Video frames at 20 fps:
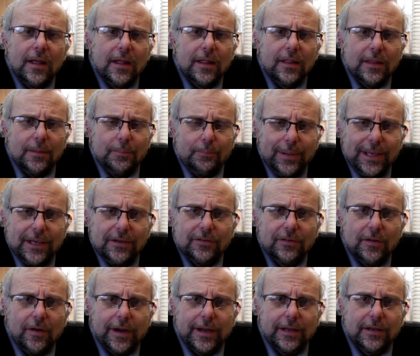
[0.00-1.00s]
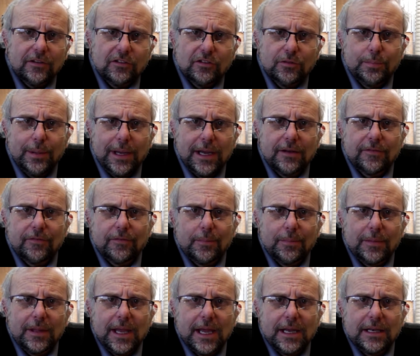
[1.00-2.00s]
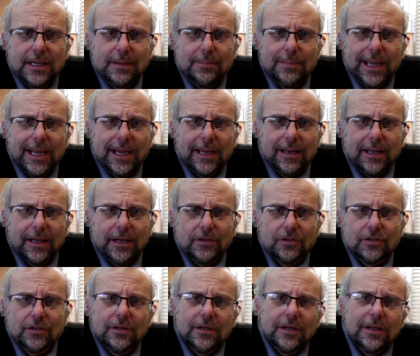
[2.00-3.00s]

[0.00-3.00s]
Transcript: The best I can expect from the anti-backlash